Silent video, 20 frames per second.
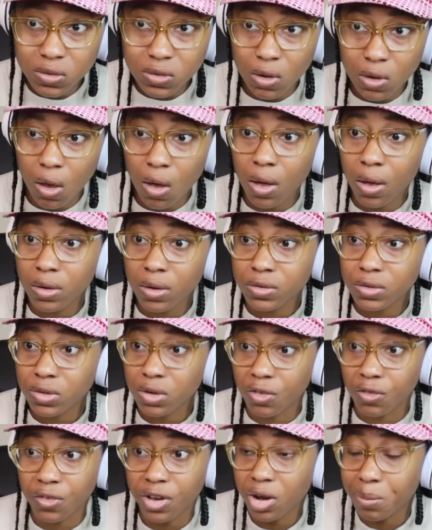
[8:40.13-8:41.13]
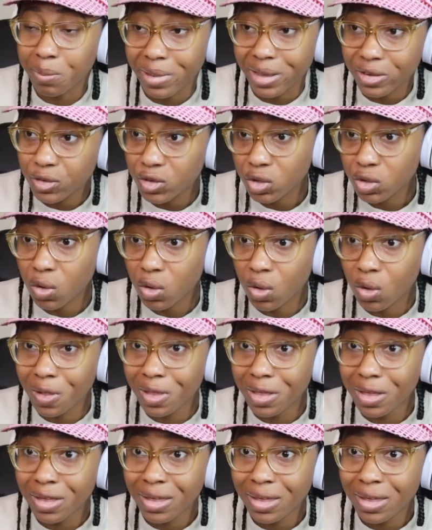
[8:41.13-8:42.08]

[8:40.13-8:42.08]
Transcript: songs are very mystical.